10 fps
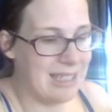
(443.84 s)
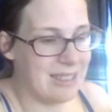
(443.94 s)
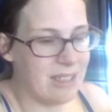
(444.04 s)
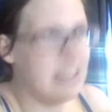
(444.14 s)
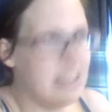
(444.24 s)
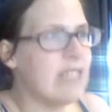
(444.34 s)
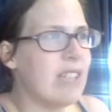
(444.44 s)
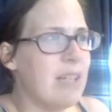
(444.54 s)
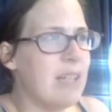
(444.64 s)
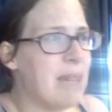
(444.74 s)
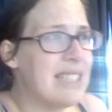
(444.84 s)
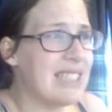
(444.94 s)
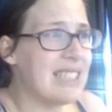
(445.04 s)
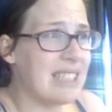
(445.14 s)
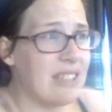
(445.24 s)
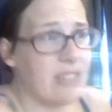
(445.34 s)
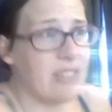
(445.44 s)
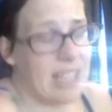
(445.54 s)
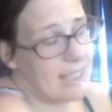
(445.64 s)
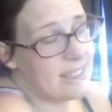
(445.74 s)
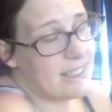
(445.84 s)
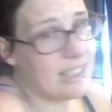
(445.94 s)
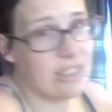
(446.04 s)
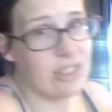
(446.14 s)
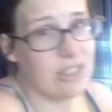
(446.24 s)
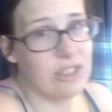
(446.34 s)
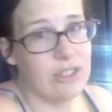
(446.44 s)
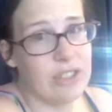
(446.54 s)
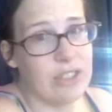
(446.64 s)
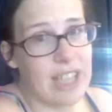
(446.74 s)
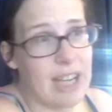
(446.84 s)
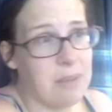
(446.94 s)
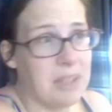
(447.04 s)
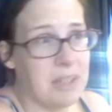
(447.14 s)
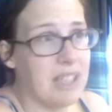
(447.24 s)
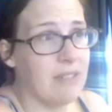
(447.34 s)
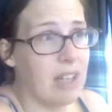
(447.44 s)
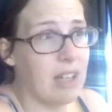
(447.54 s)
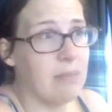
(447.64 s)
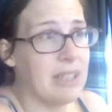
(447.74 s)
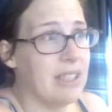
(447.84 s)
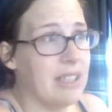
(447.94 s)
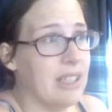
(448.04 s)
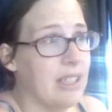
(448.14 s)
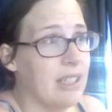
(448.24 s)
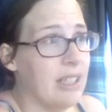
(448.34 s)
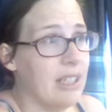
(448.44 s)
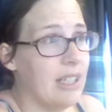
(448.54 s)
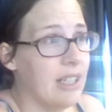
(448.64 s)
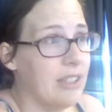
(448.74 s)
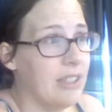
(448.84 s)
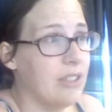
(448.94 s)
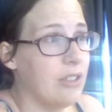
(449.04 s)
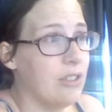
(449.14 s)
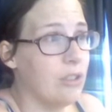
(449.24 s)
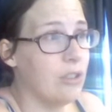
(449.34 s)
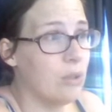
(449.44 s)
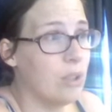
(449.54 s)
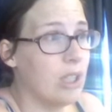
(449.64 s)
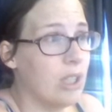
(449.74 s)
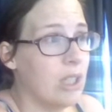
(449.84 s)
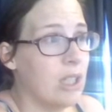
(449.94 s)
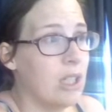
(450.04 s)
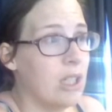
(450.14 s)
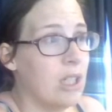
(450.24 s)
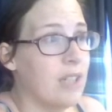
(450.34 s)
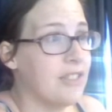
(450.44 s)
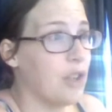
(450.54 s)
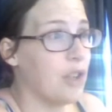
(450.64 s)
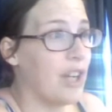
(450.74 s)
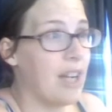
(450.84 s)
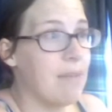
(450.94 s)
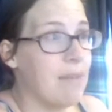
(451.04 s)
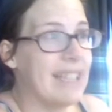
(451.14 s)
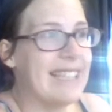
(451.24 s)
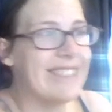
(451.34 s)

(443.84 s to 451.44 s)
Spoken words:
So it's really basic little things that you can do to help the environment in your, sorry, I'm making